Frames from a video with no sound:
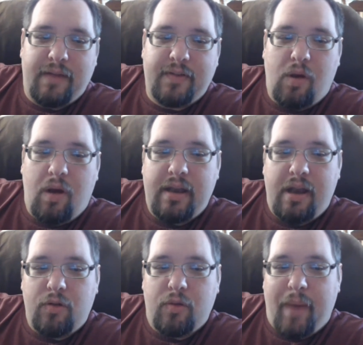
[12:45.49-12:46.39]
Even though I
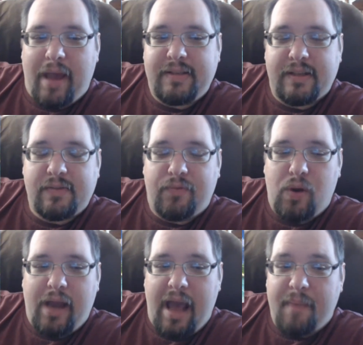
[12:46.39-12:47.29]
know the basics of
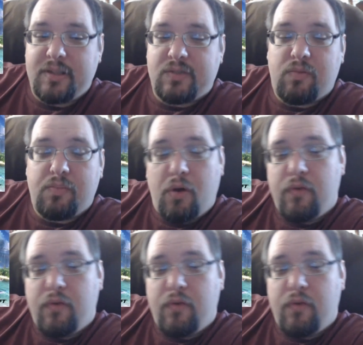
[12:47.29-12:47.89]
what happens from